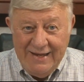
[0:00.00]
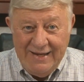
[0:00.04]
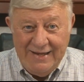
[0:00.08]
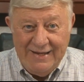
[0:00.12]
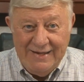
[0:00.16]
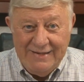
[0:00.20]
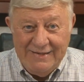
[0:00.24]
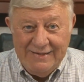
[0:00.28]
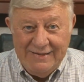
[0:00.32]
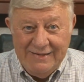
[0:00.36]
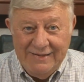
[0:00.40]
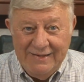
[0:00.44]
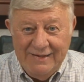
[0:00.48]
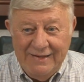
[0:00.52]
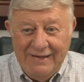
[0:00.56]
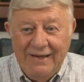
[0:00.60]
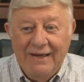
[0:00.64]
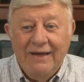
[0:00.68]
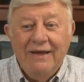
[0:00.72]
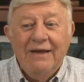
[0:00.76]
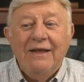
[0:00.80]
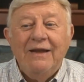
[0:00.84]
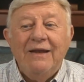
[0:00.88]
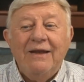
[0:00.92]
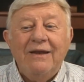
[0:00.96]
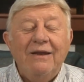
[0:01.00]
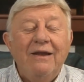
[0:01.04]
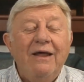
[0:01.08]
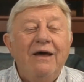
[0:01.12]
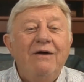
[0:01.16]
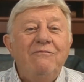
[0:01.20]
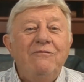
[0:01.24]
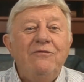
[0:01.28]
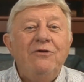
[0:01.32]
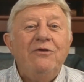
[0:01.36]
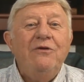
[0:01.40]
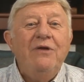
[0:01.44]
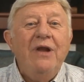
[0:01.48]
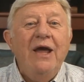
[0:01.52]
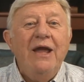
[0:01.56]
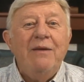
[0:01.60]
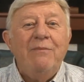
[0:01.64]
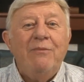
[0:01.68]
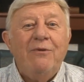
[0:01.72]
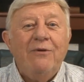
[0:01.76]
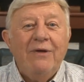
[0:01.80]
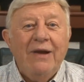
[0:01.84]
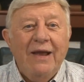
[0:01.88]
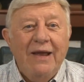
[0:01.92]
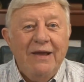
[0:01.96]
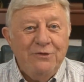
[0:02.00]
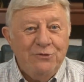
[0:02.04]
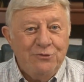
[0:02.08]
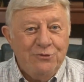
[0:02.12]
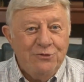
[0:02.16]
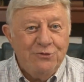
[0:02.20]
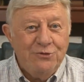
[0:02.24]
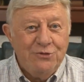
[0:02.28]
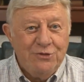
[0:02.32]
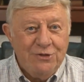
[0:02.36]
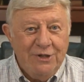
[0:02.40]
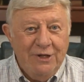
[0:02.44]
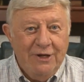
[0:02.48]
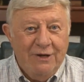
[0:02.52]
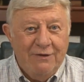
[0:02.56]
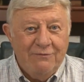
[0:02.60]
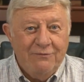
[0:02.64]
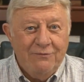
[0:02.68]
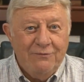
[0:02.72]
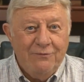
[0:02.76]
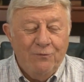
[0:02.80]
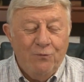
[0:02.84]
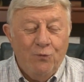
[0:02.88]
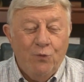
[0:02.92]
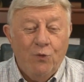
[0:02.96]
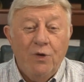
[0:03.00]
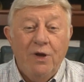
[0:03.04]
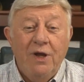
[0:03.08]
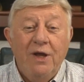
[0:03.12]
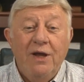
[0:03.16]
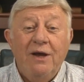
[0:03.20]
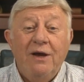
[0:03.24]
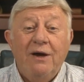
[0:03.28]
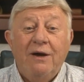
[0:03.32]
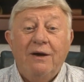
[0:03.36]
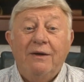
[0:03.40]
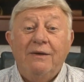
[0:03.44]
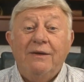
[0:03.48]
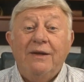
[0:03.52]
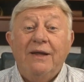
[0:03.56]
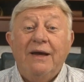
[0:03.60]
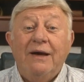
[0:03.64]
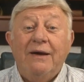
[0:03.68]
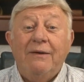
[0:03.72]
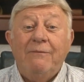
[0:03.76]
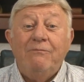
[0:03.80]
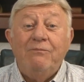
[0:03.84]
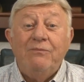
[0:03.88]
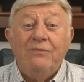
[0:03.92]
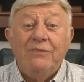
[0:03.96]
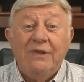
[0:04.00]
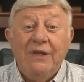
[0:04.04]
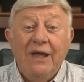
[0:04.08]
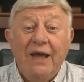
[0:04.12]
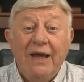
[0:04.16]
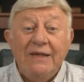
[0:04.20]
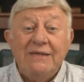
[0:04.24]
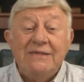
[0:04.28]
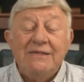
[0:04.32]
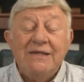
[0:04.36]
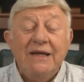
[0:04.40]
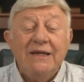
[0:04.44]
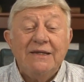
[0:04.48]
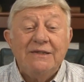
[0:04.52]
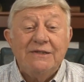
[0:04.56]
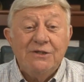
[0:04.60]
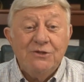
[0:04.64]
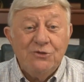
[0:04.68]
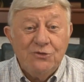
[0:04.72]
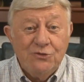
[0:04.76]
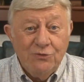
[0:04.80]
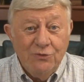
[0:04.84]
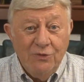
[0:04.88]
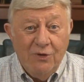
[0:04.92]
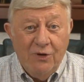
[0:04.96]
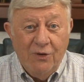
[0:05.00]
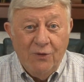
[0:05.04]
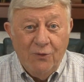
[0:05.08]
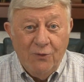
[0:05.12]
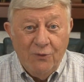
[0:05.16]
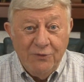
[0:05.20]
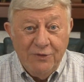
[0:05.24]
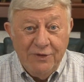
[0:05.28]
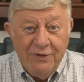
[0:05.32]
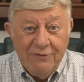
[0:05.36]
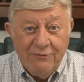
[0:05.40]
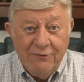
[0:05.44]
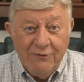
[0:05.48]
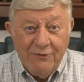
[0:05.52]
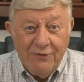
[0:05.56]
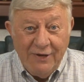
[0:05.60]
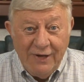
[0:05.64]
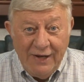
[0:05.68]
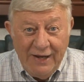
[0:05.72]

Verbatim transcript: it love your neighbor as yourself. Well, now, that takes us to a whole different